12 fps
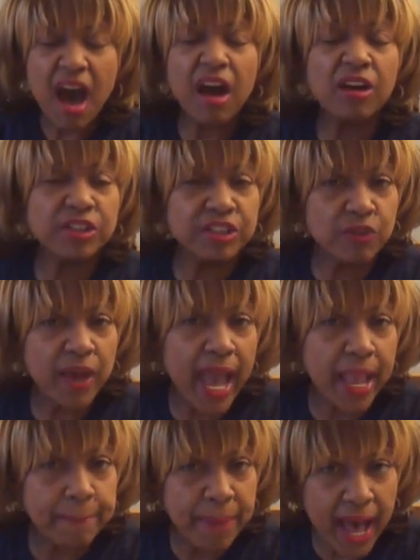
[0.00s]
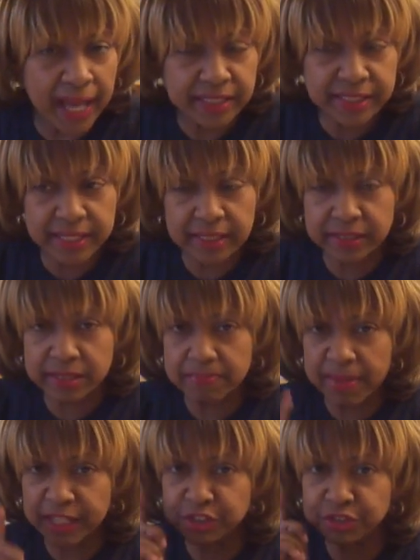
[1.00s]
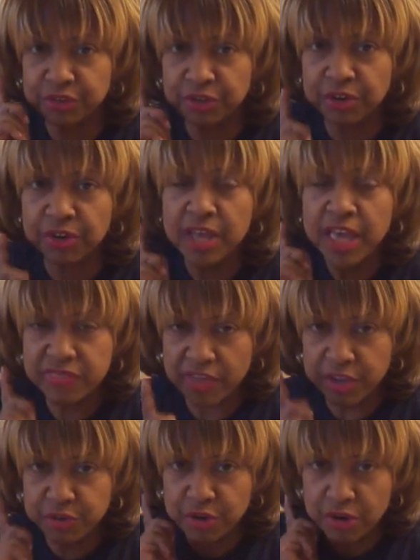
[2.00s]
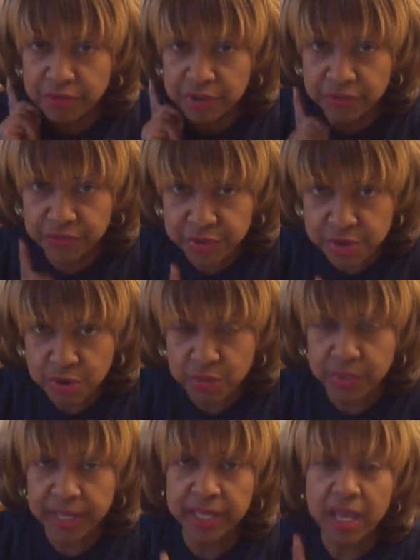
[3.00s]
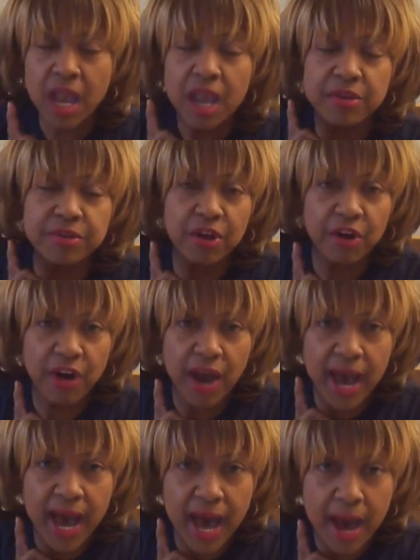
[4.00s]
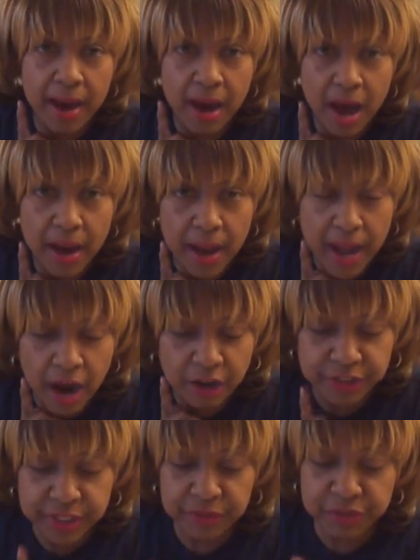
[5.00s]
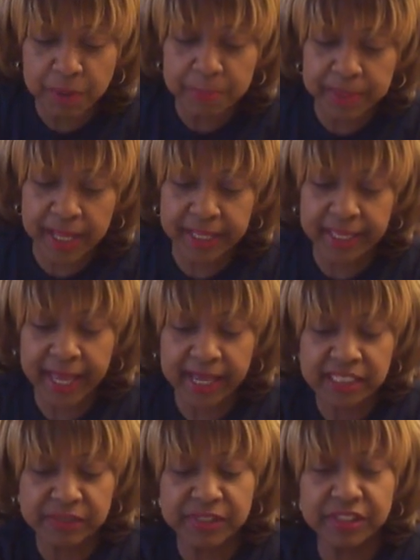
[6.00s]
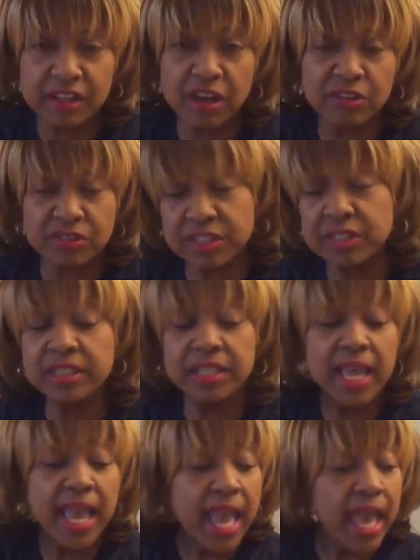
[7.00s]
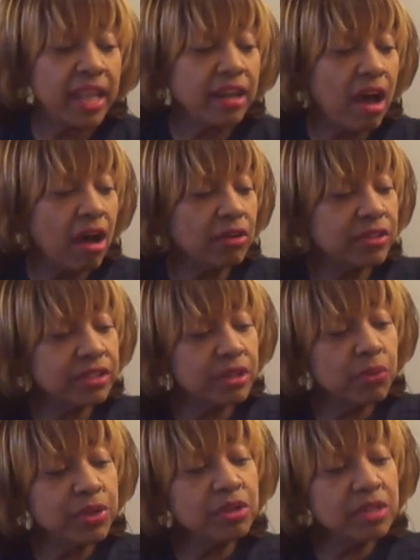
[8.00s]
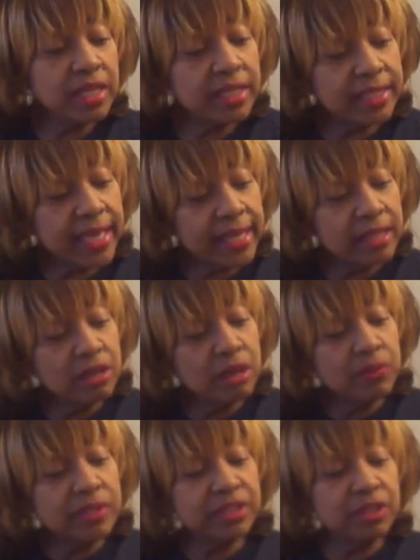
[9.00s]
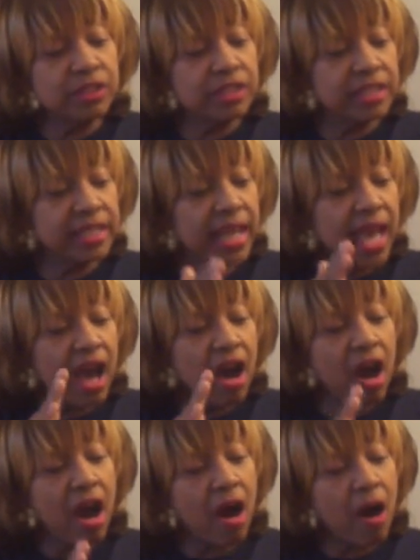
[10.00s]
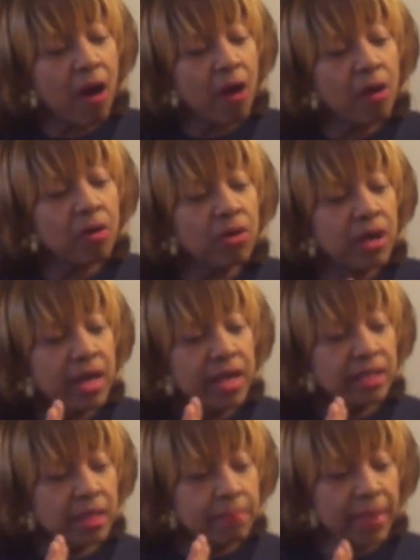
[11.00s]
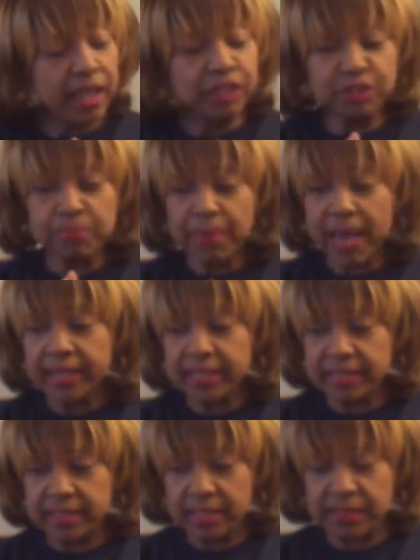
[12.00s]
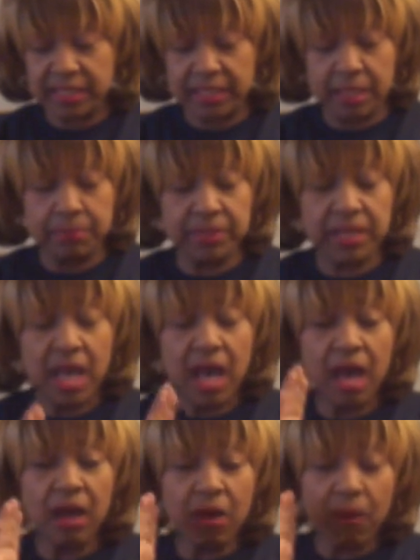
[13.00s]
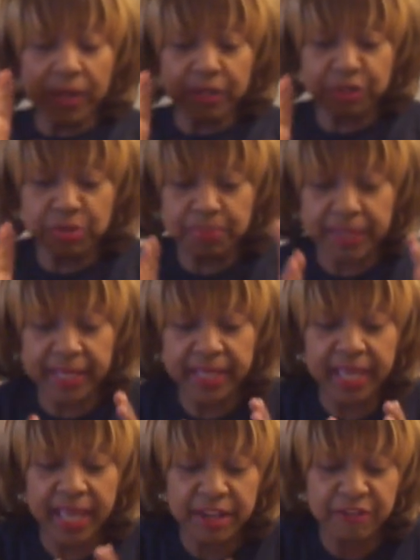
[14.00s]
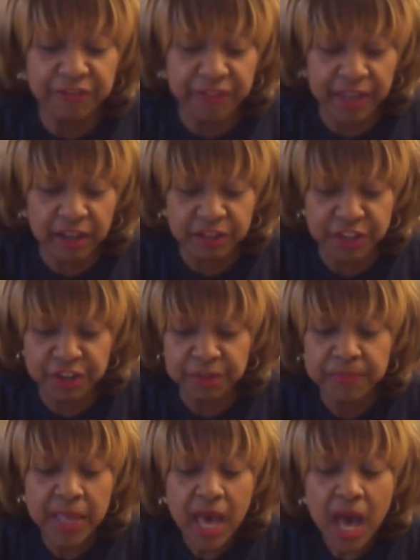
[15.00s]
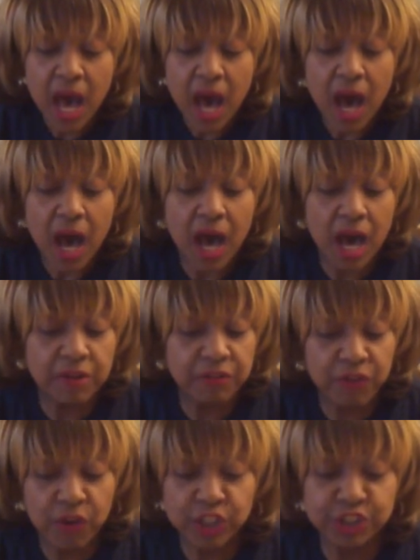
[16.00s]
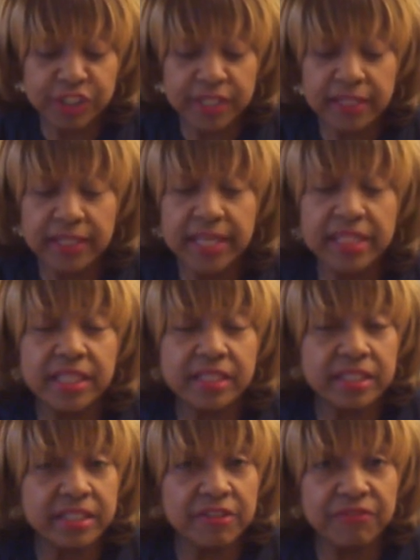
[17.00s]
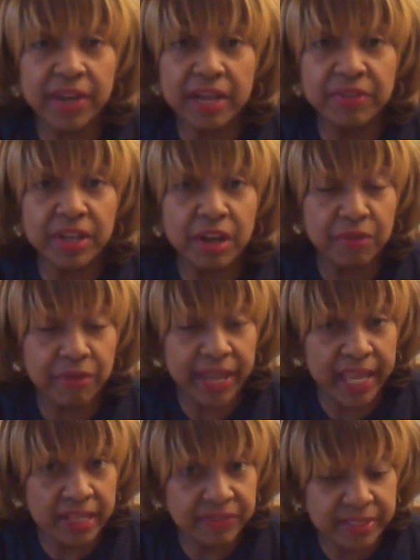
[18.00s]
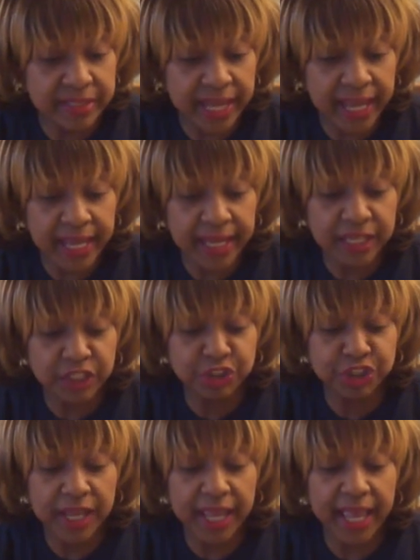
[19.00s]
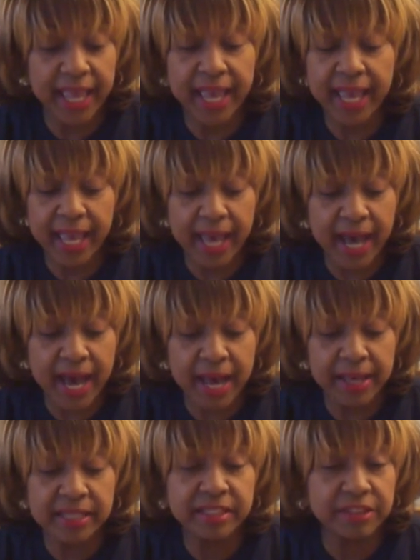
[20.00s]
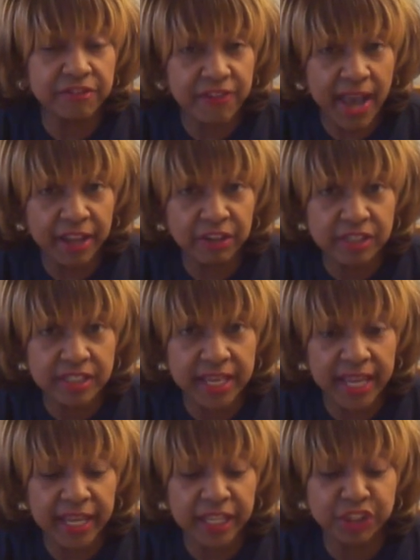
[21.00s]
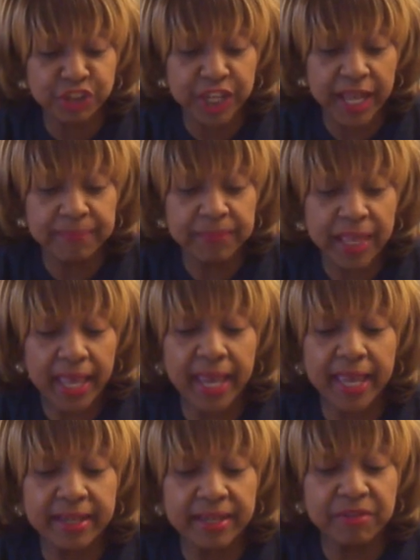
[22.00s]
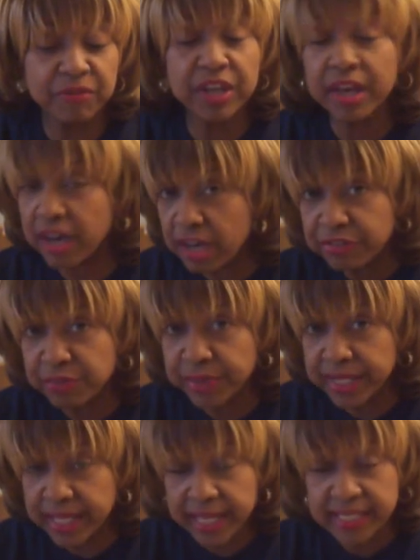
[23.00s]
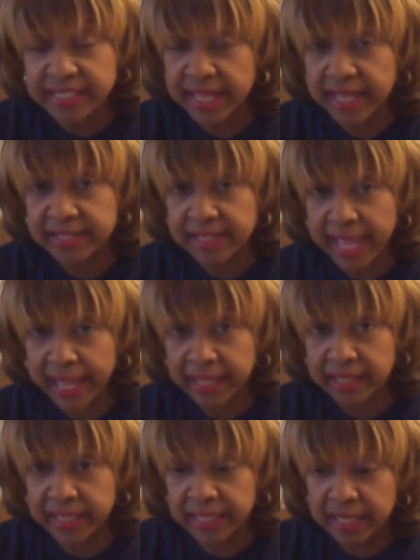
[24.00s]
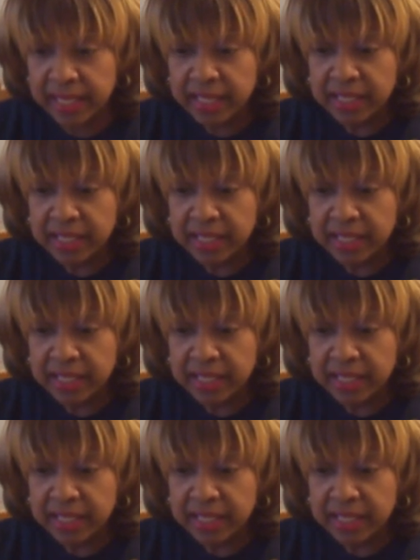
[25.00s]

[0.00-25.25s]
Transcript: Also hypoxia, so make sure that you're reviewing your arterial blood gas results. And also when you look at Lewis, you'll see how all the major body systems are going to be in failure. Unfortunately, this is a very grave stage. It's the final stage, and recovery is unlikely.